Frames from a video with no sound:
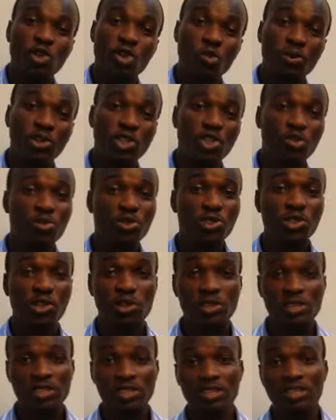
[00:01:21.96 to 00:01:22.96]
be
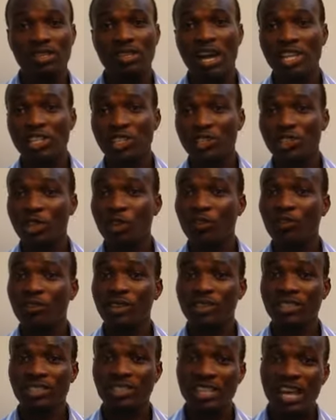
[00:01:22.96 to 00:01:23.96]
numerous as a result of
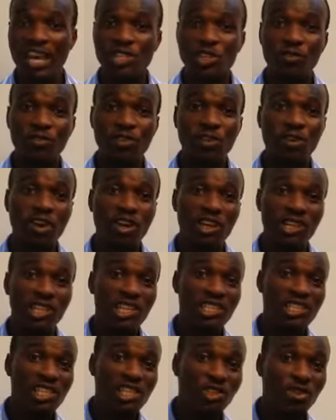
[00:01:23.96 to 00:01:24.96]
the size of the
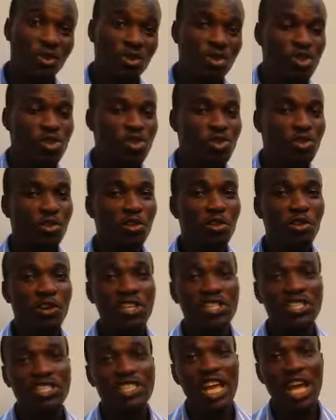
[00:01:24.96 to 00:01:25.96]
organization. So
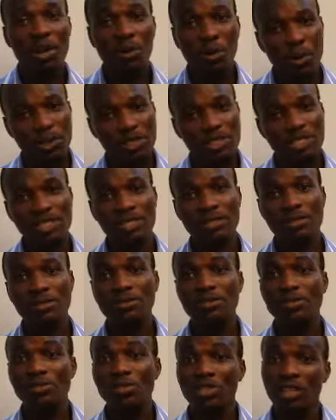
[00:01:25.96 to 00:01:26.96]
locating errors
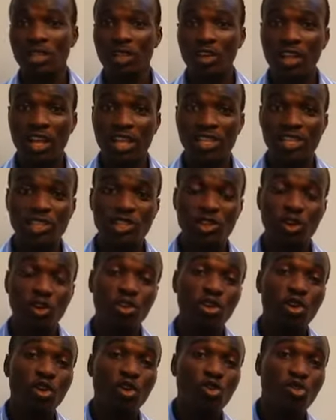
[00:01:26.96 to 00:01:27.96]
in such an
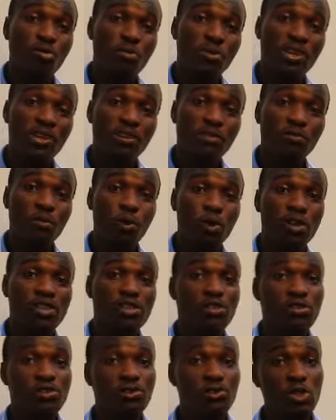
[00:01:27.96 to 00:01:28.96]
organization will be
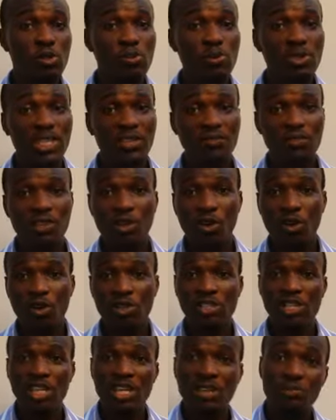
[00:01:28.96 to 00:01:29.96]

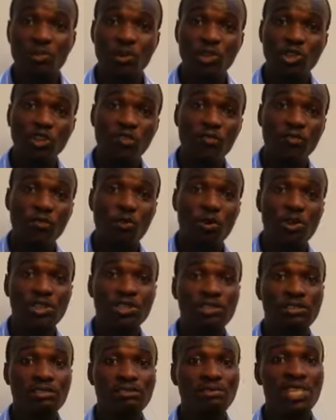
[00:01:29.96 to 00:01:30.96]
difficult because of the
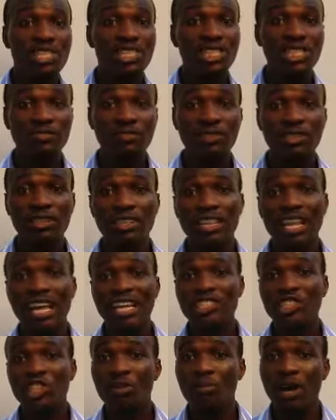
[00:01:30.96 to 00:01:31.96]
relatively
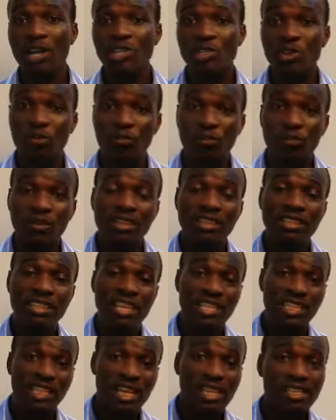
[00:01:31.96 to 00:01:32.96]
large numbers of
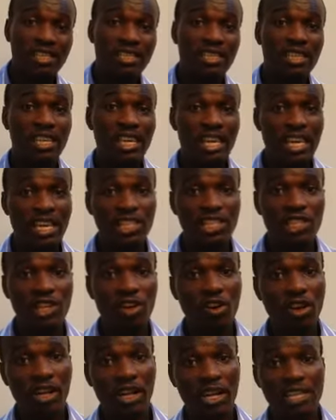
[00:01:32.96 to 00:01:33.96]
ledgers in the
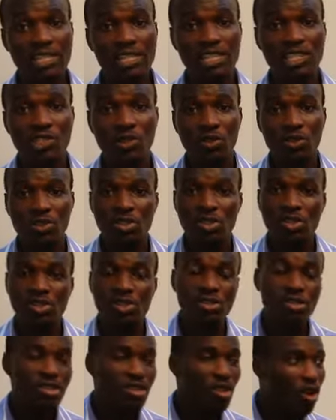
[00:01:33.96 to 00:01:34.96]
organization.
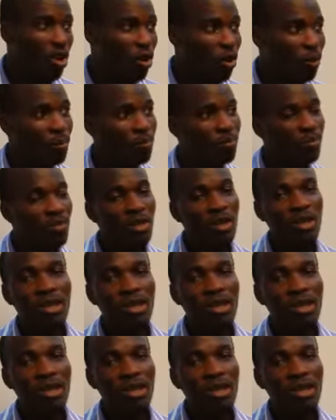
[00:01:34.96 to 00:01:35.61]
So